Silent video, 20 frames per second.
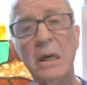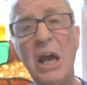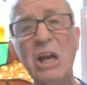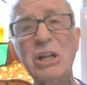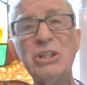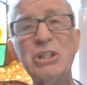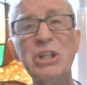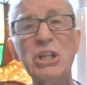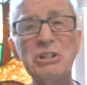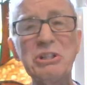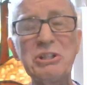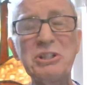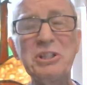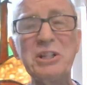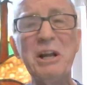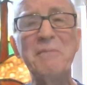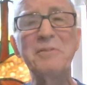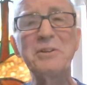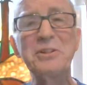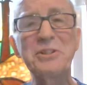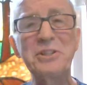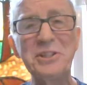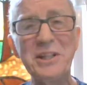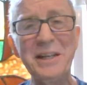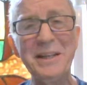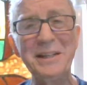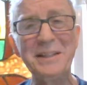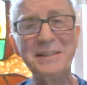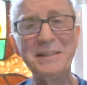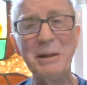and Jesus never
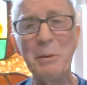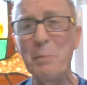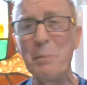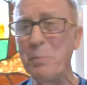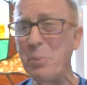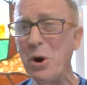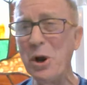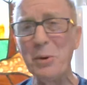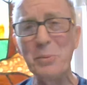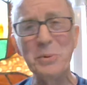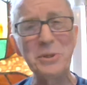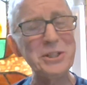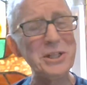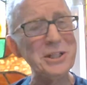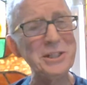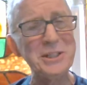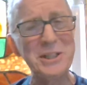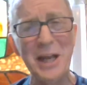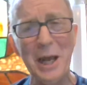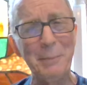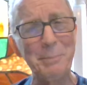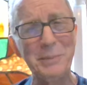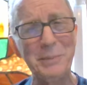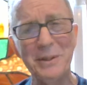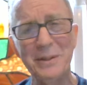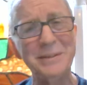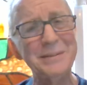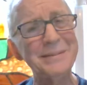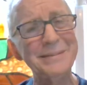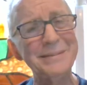sinned. And boy, was he
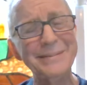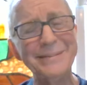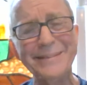tempted.